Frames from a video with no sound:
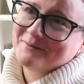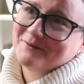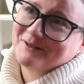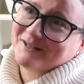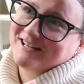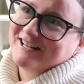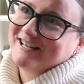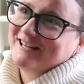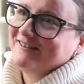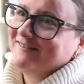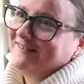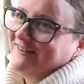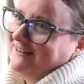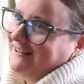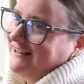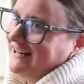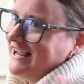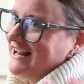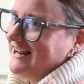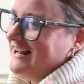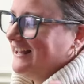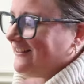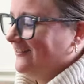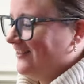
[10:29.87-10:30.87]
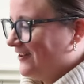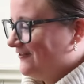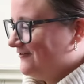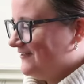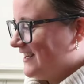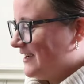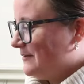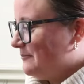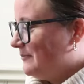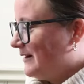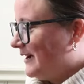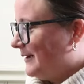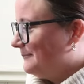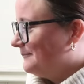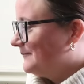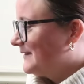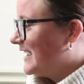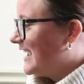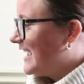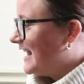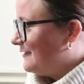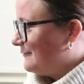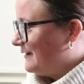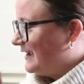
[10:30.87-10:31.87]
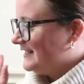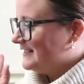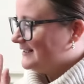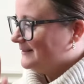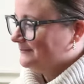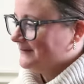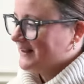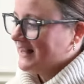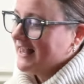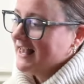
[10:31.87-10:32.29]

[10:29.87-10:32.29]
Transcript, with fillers: more cuter and I loved it. But anyways,